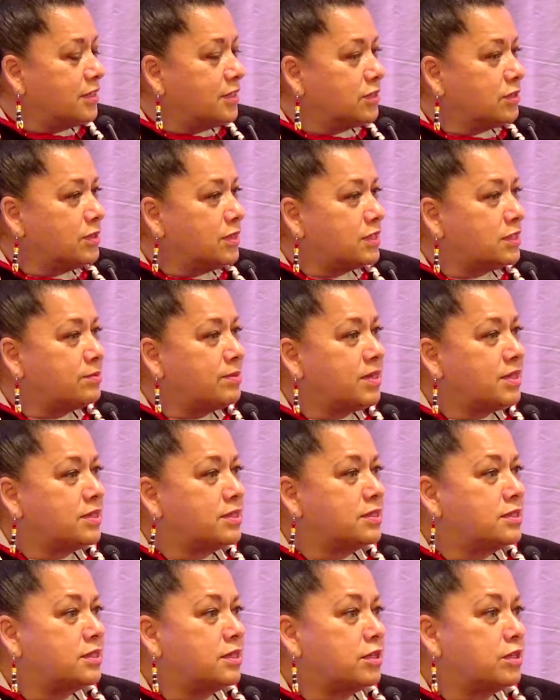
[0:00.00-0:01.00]
So let's make
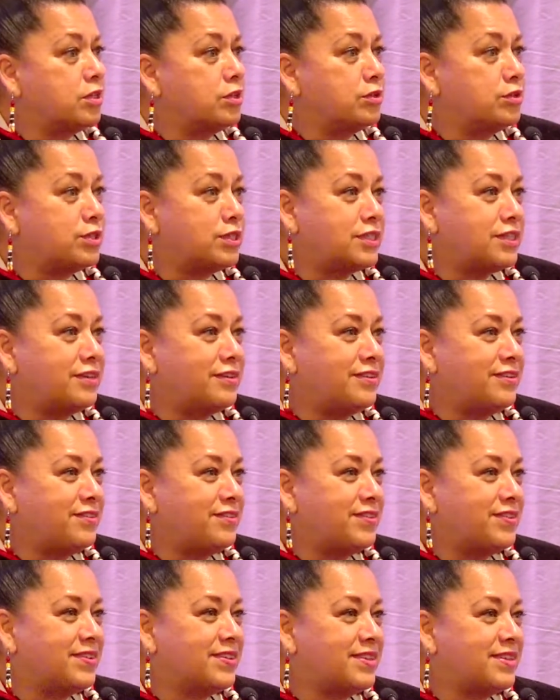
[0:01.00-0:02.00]
this
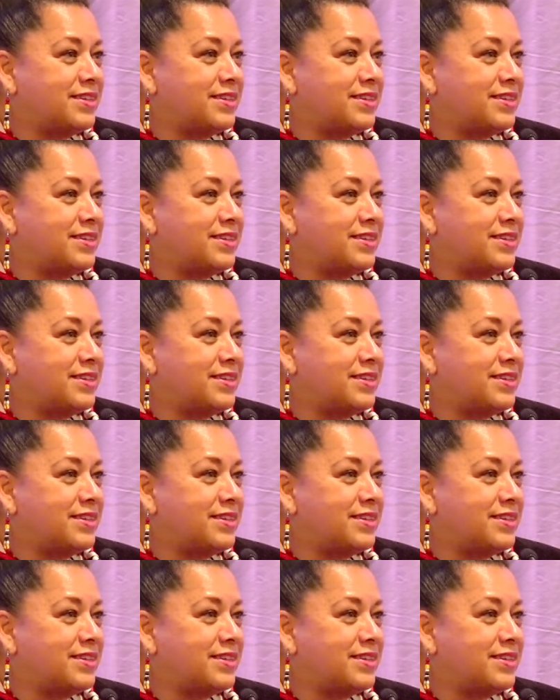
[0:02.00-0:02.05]
inclusive.